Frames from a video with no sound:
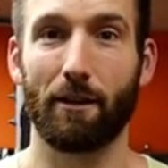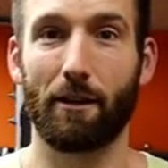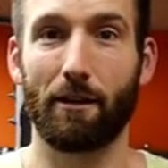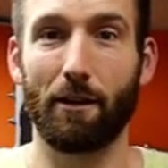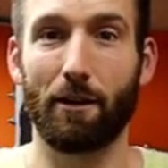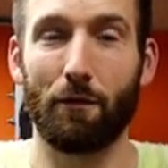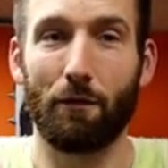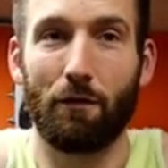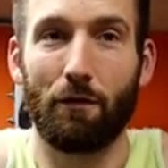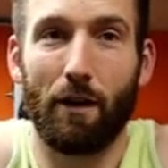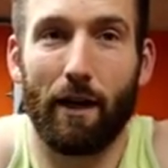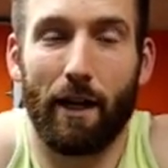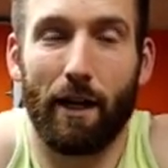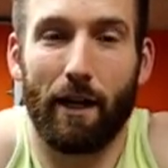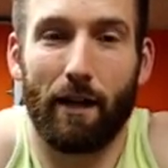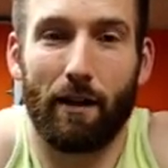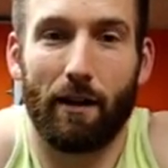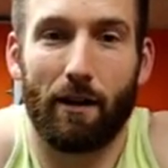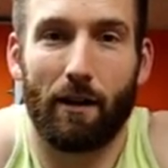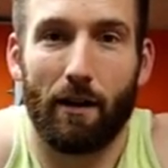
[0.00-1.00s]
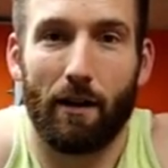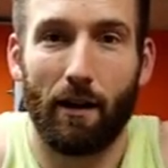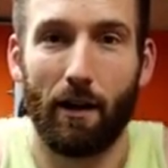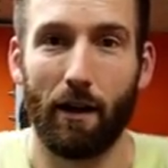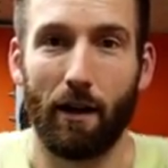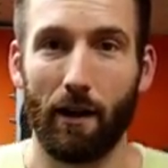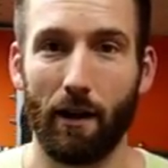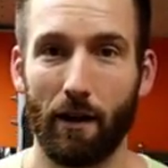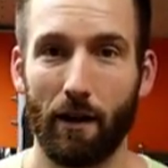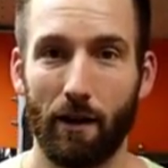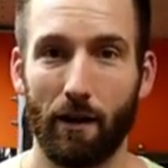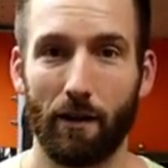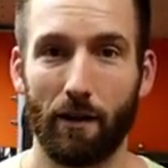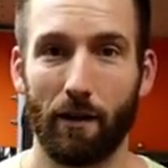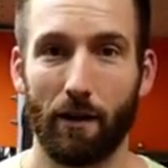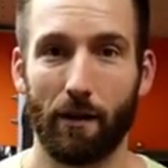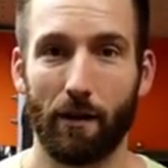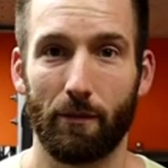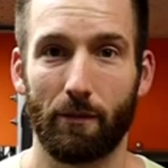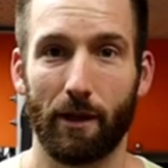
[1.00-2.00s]
To really finish off your chest
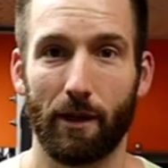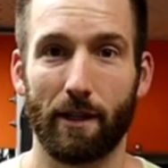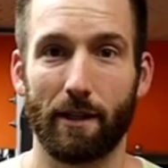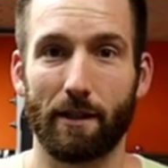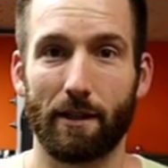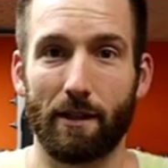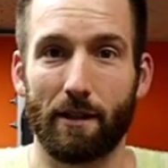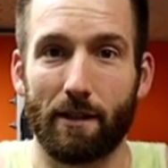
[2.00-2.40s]
workout,